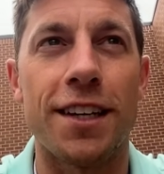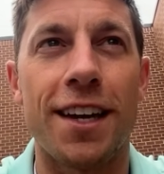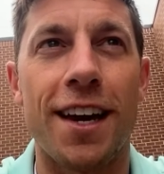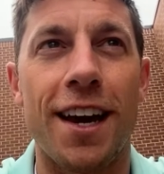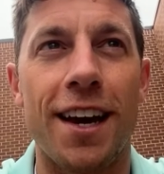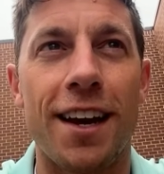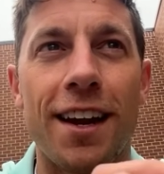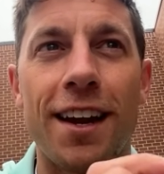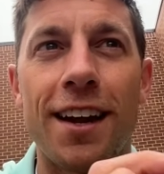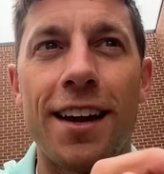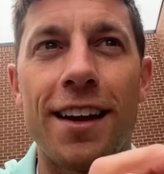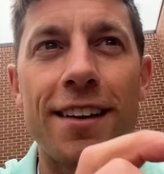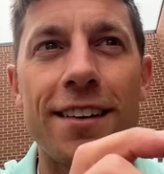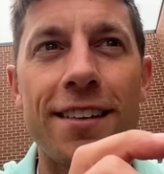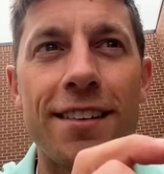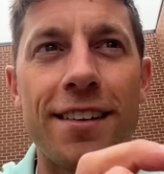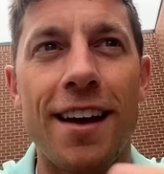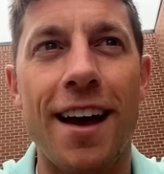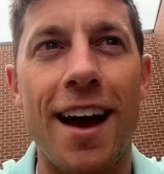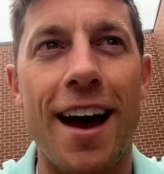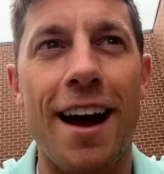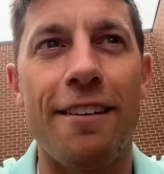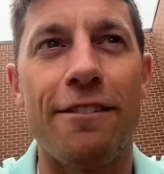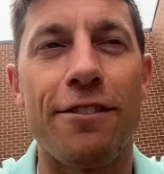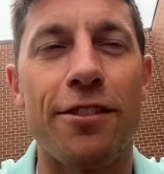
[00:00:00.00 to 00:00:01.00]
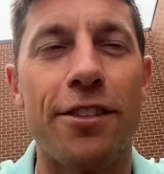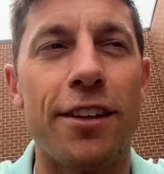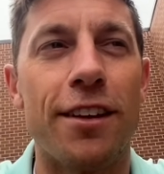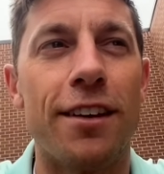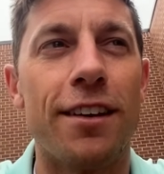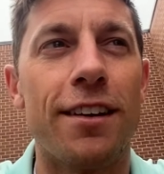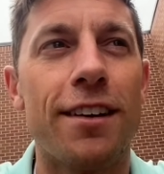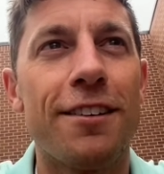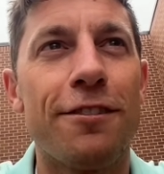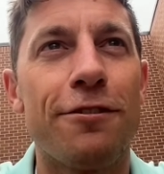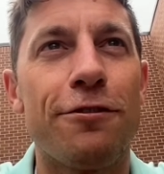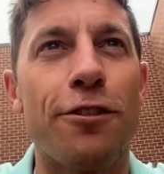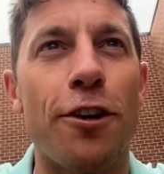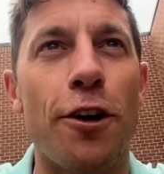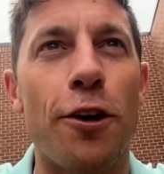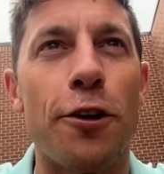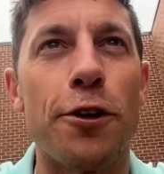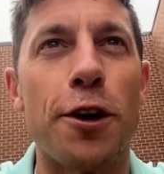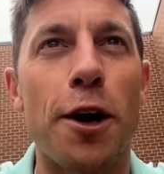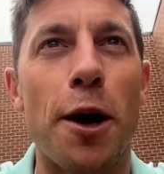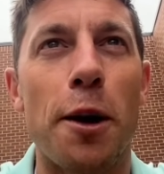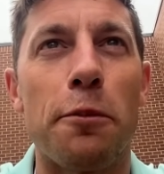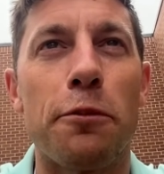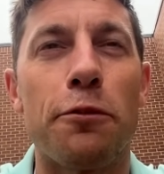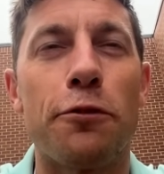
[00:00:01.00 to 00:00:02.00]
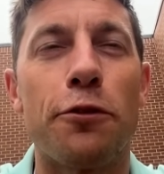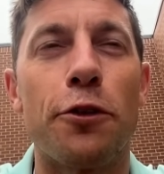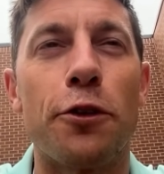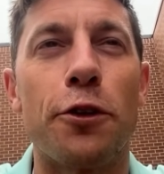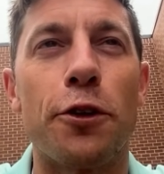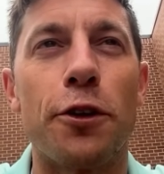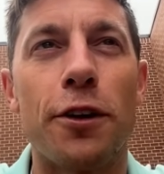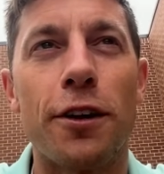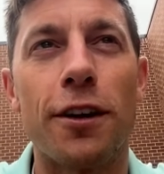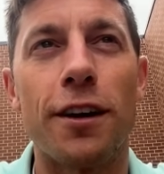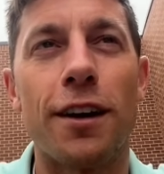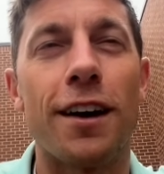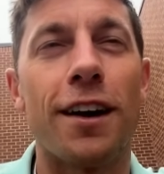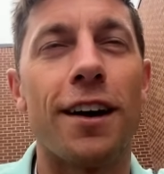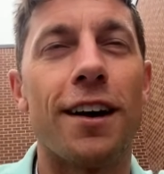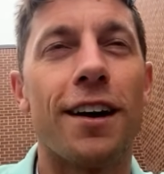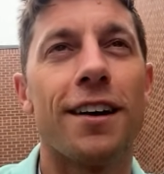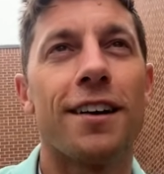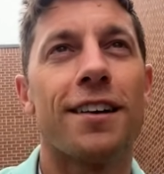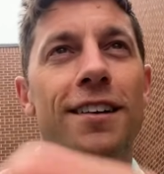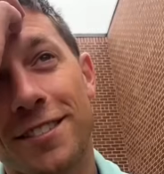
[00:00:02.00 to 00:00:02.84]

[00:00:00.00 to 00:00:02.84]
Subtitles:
kind of have the phone up for